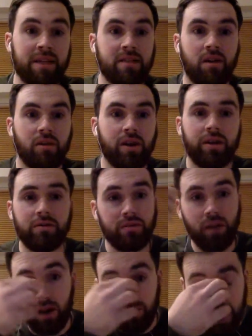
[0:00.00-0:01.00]
Bastoni
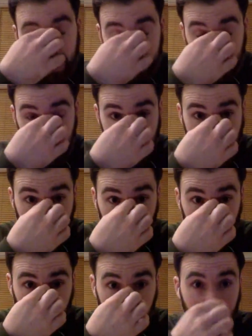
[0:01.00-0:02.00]
is off to Inter now,
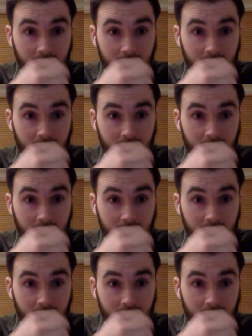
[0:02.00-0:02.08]
but